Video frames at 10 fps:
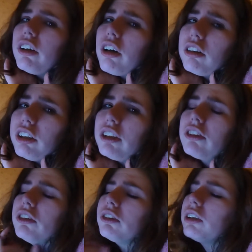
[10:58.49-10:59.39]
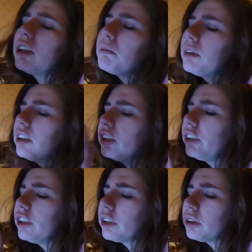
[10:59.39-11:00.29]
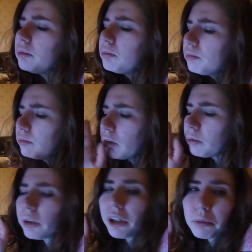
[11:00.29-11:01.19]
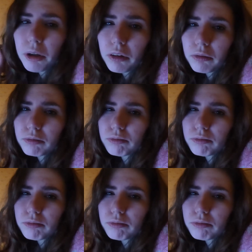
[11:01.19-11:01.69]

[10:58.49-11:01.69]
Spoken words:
that y'all needed to know that, but there you go. Don't worry, I'm not